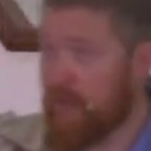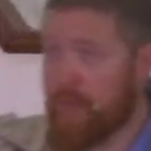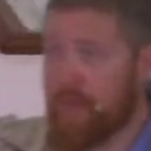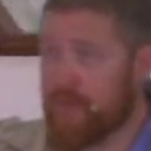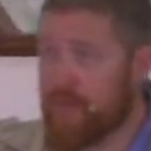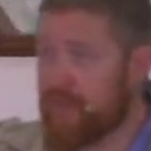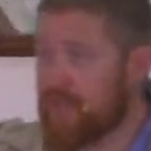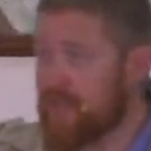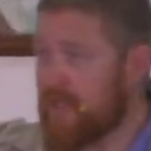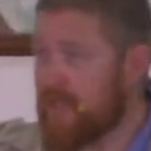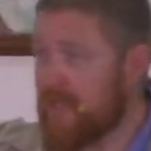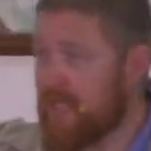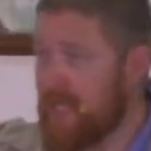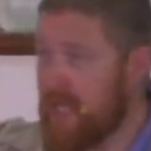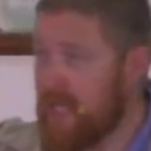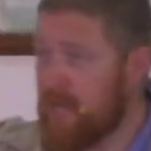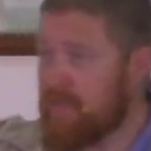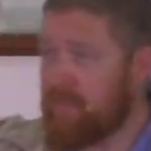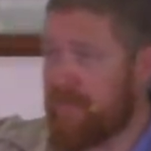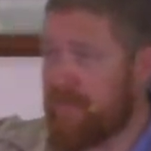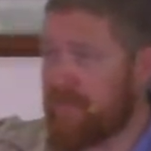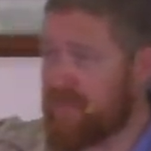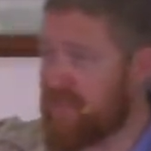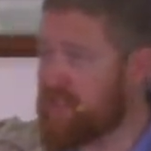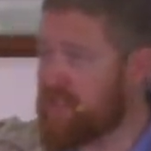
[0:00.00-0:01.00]
was a
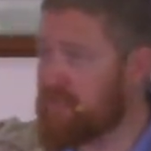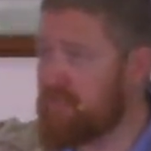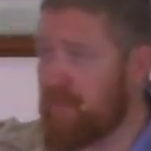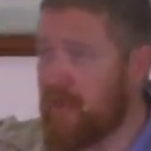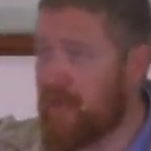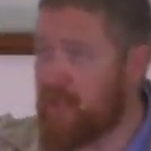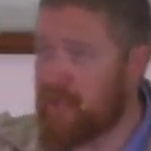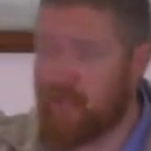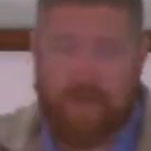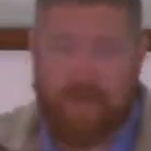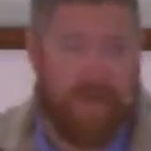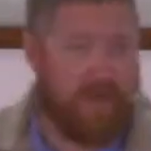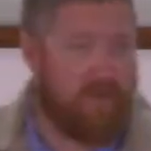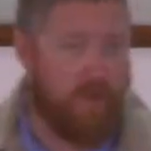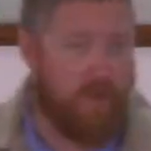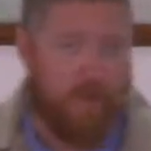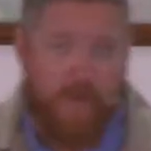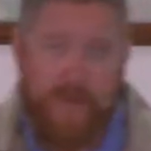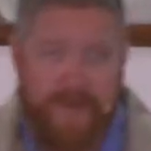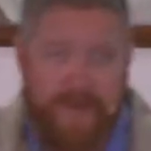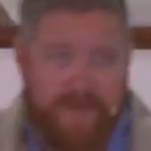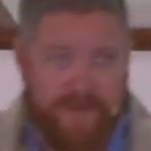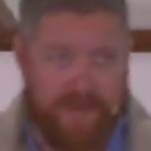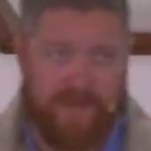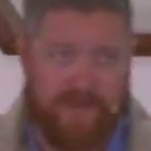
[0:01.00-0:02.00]
heap of smoldering
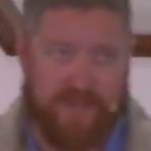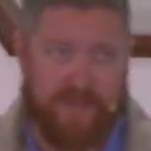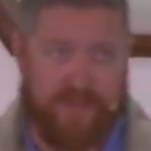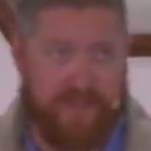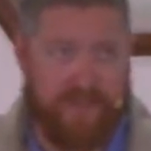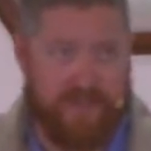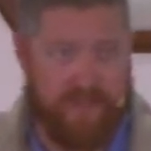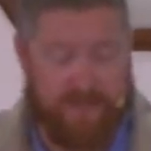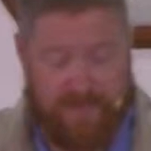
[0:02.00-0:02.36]
ruins.